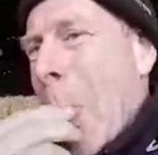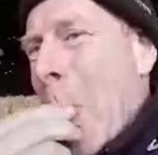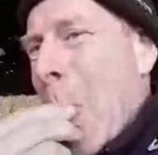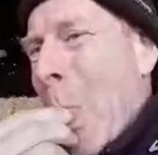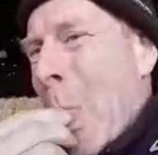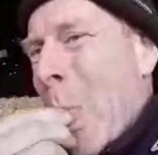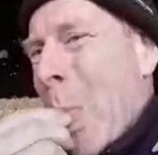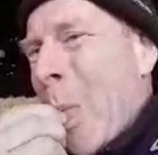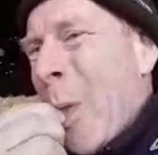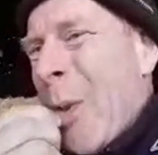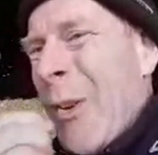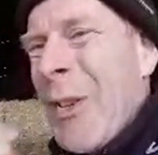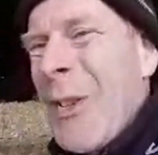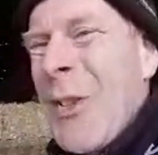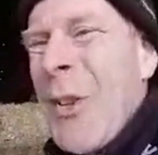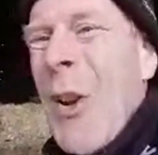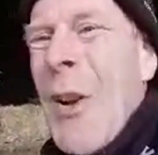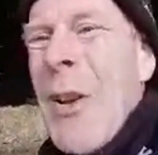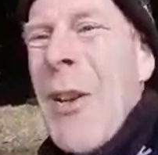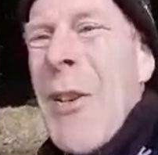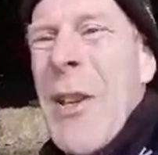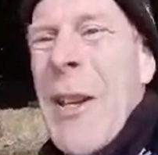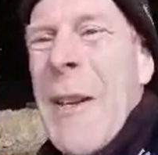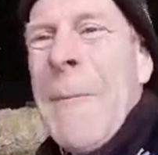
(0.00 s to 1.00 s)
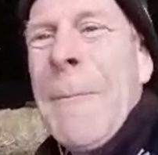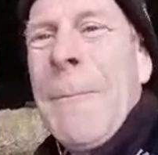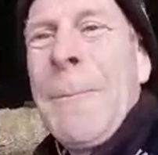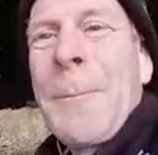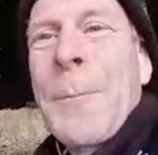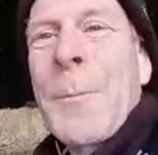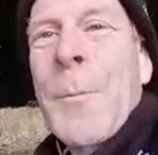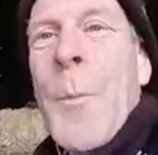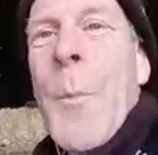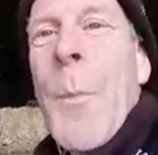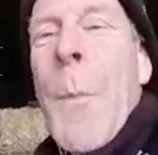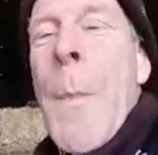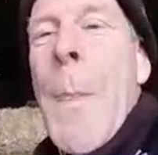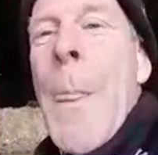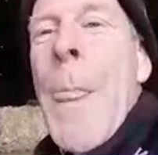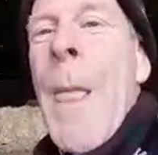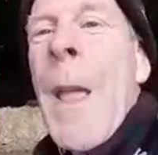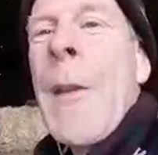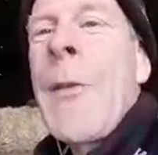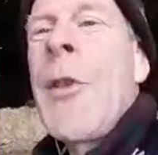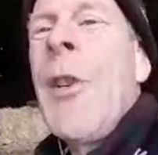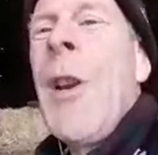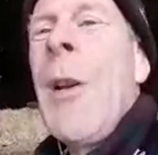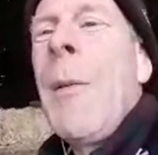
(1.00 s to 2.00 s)
Silagey. Do you
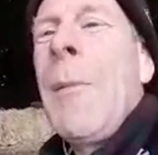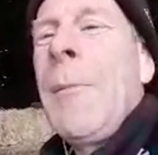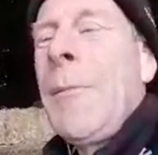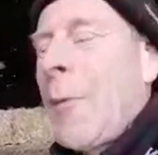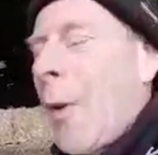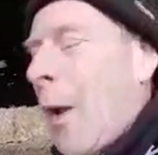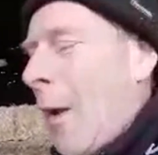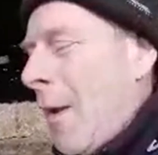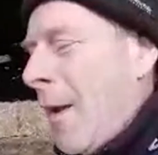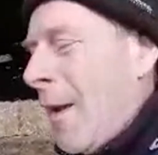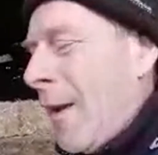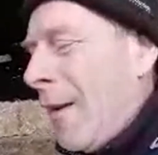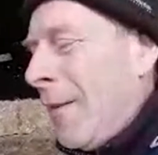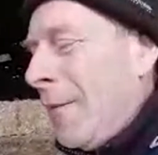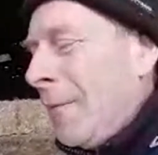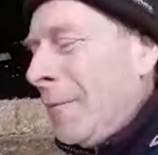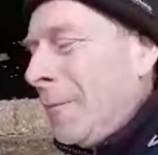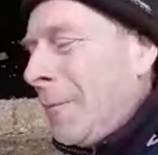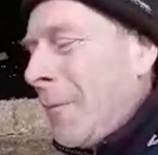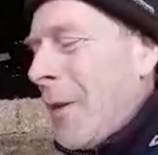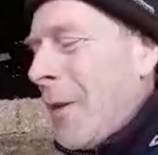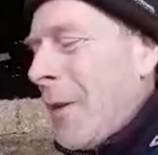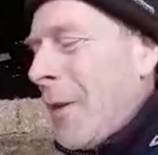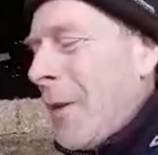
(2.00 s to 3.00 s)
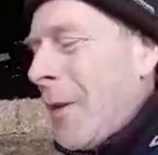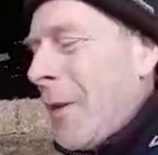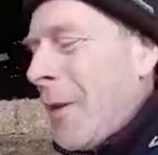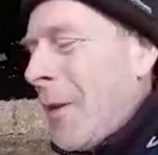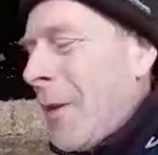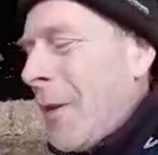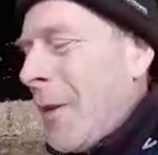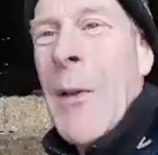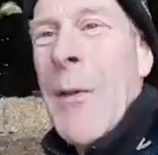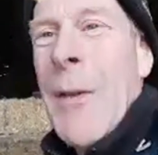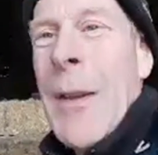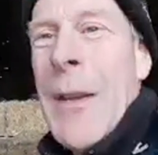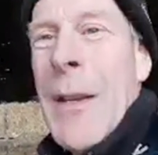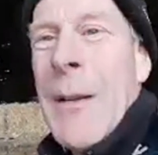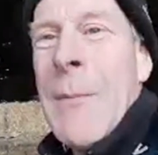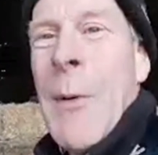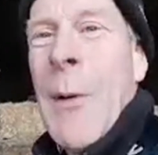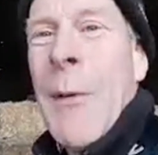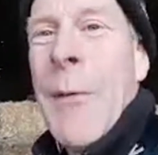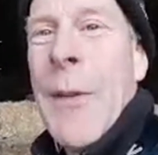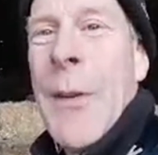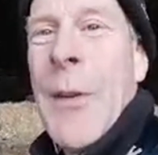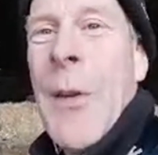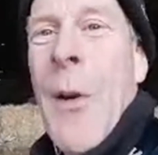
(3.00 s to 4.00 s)
know, you might have seen me, I've eaten them off the
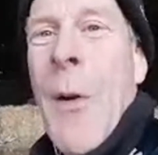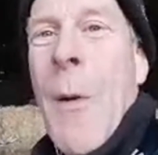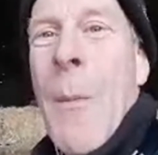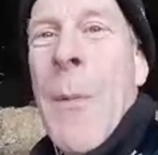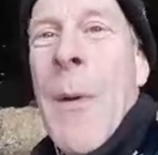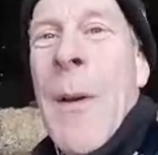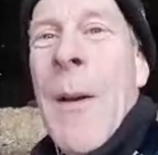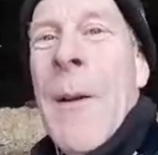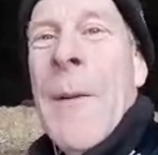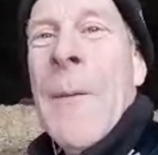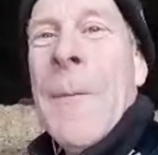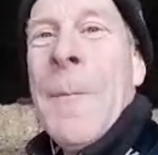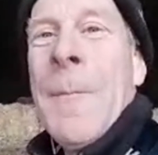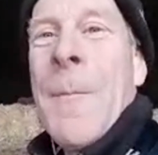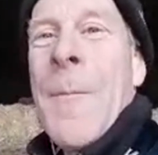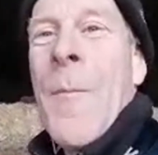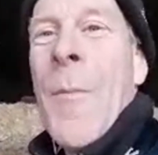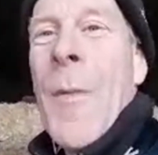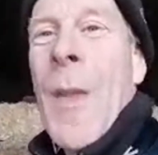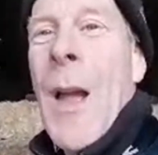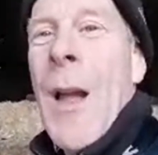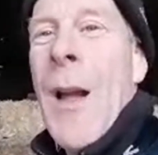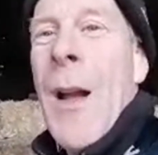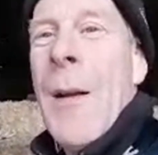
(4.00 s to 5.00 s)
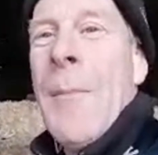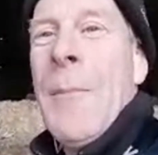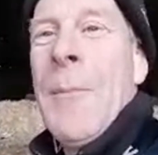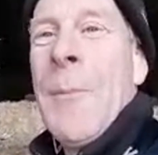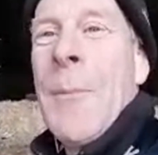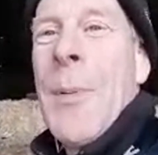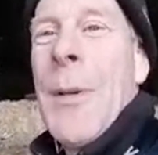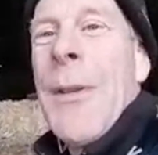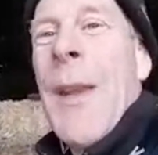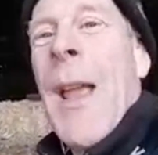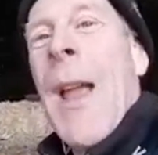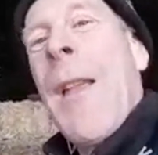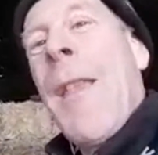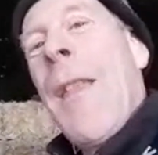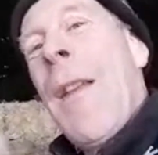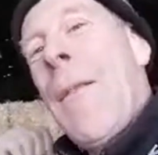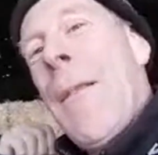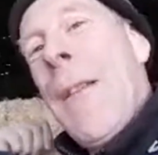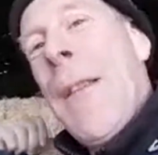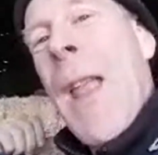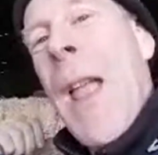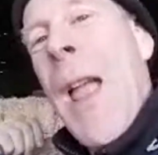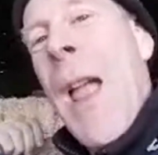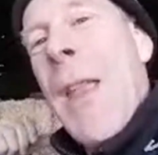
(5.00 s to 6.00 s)
cob. But now they're in
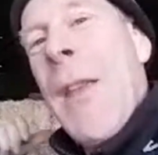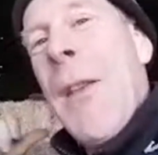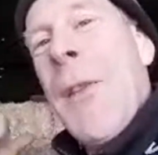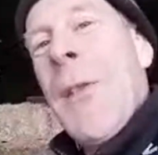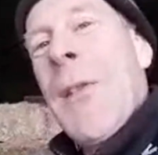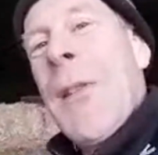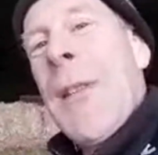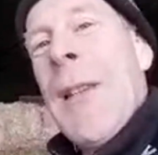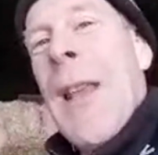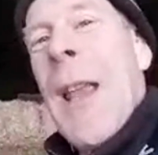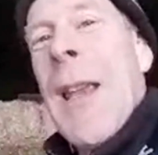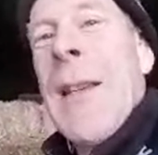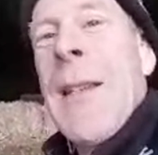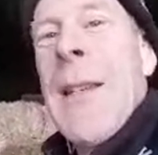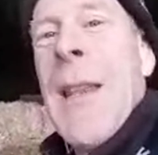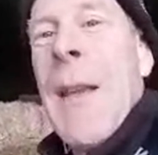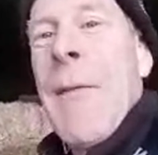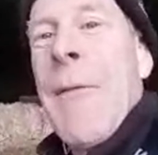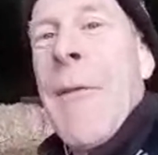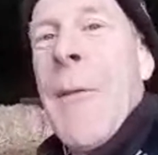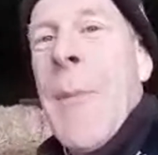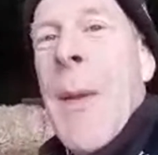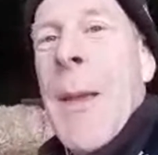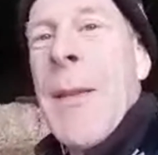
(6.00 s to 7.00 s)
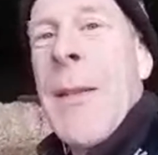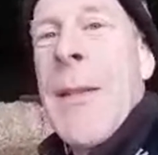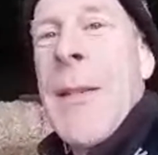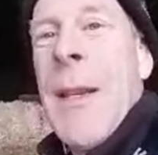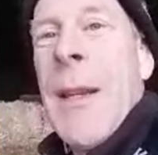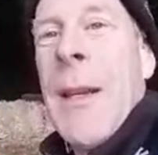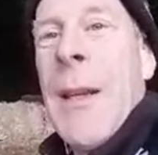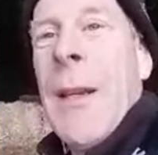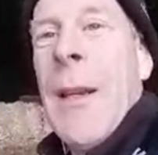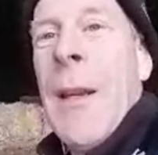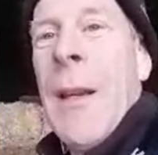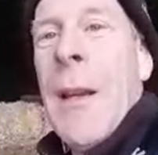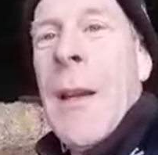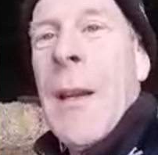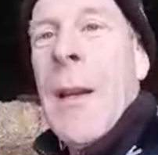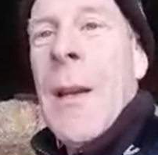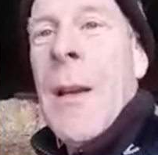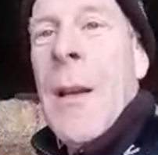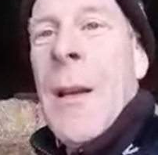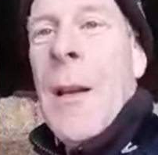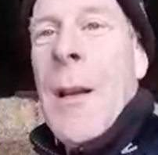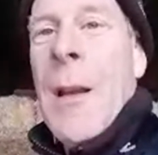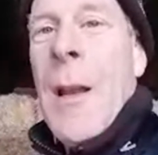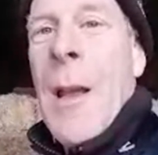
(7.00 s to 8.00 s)
there. You can taste they're fermenting.
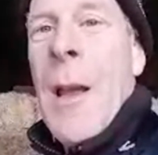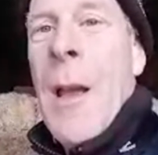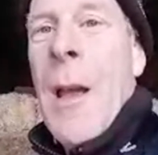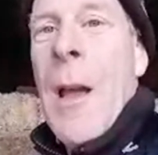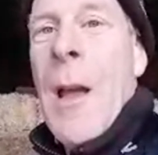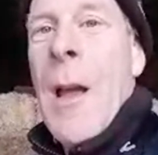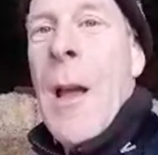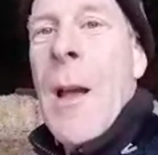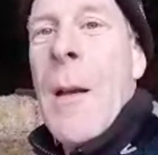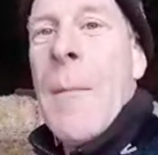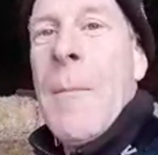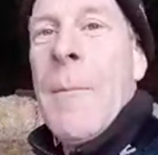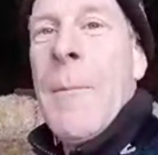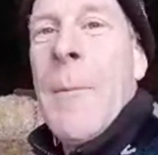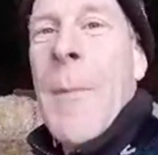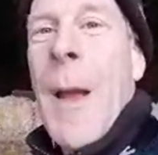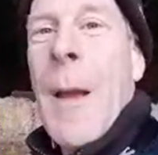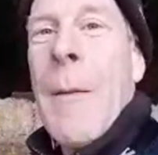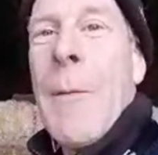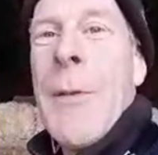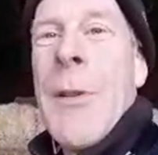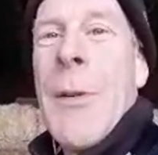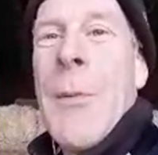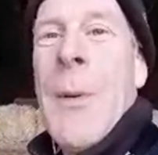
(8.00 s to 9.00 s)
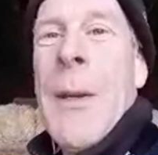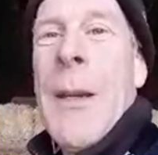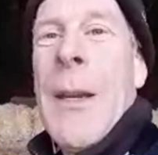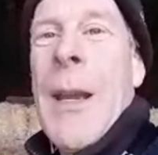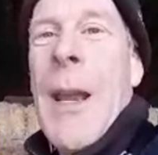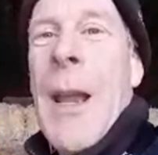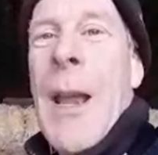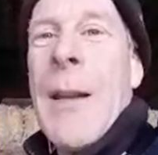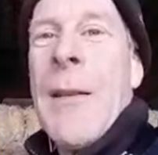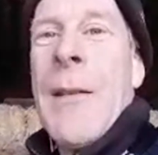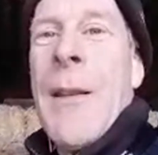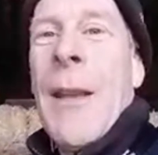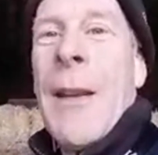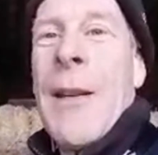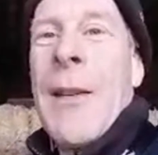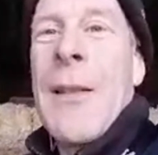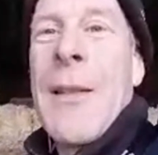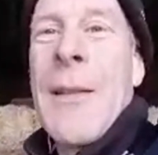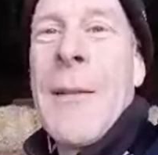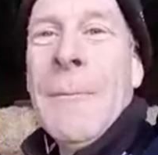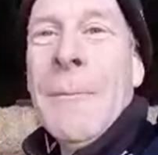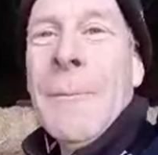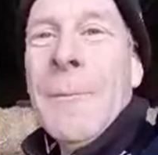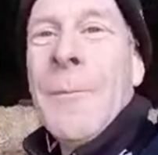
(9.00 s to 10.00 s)
How was your weekend? Thanks.
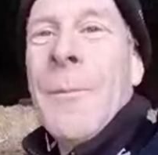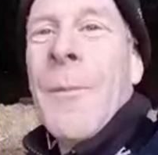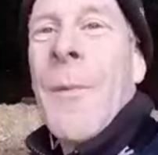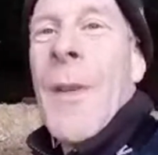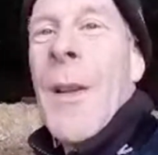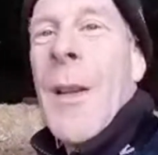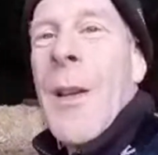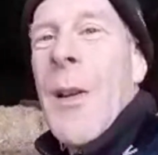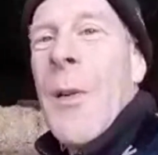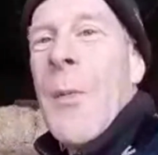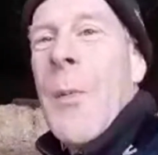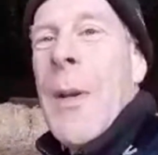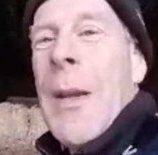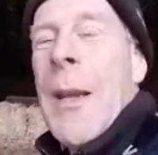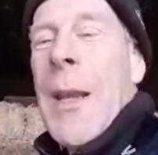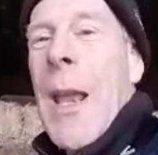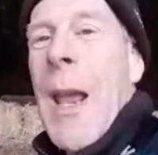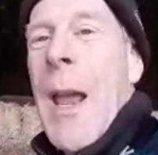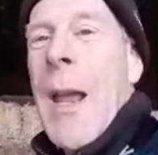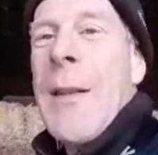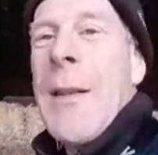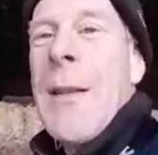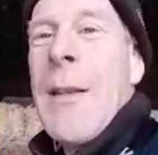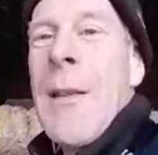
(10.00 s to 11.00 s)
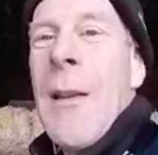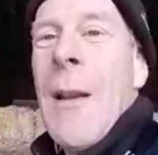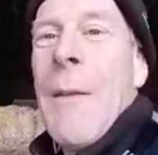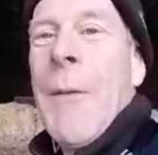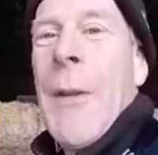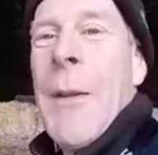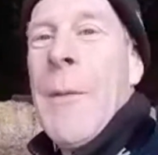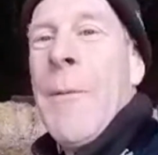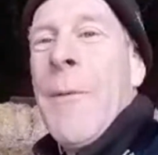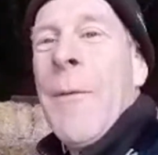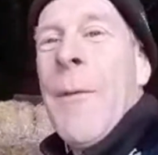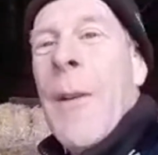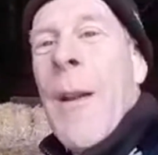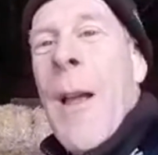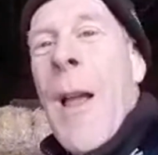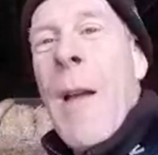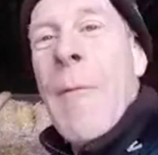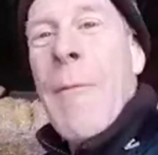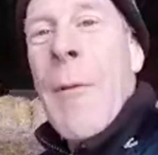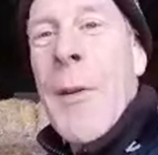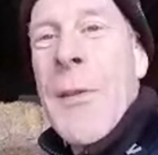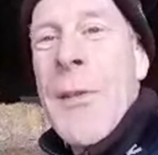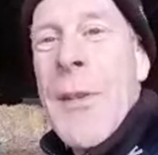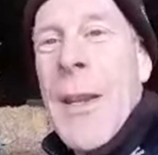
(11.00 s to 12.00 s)
Good weekend. Lovely
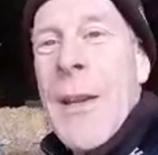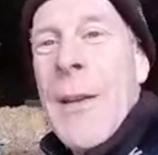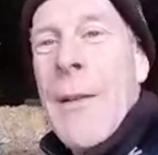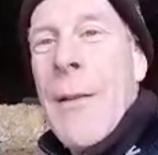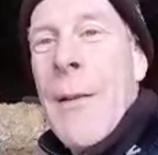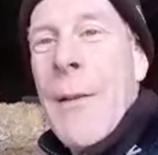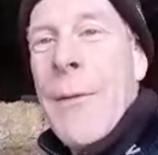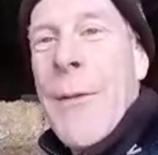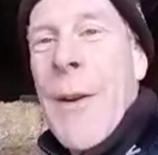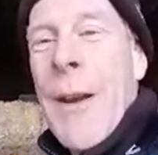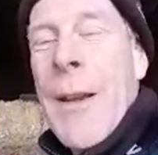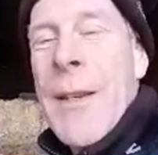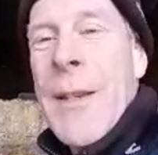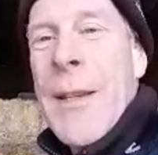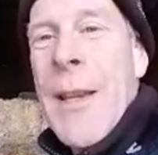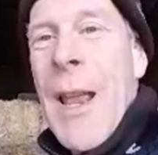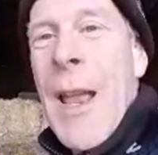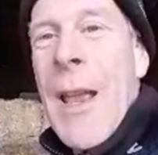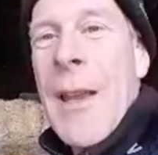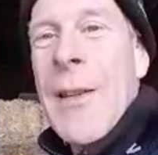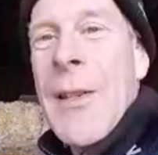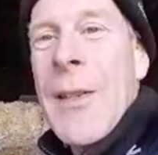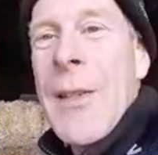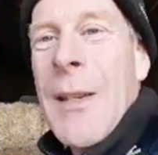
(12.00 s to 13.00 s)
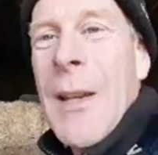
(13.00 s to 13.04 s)
roast dinner at a friend's house.